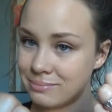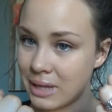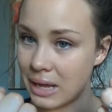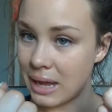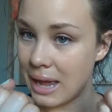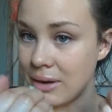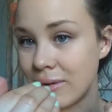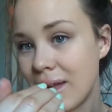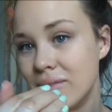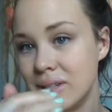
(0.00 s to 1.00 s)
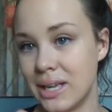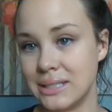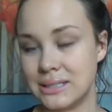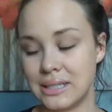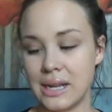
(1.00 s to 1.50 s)
Like I don't have any
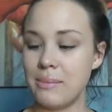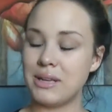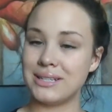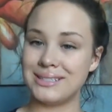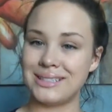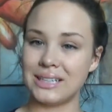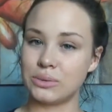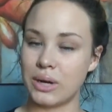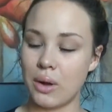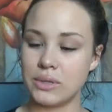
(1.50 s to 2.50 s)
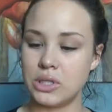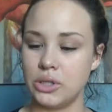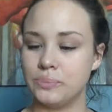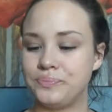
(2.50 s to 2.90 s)
lines today because that's what I always do.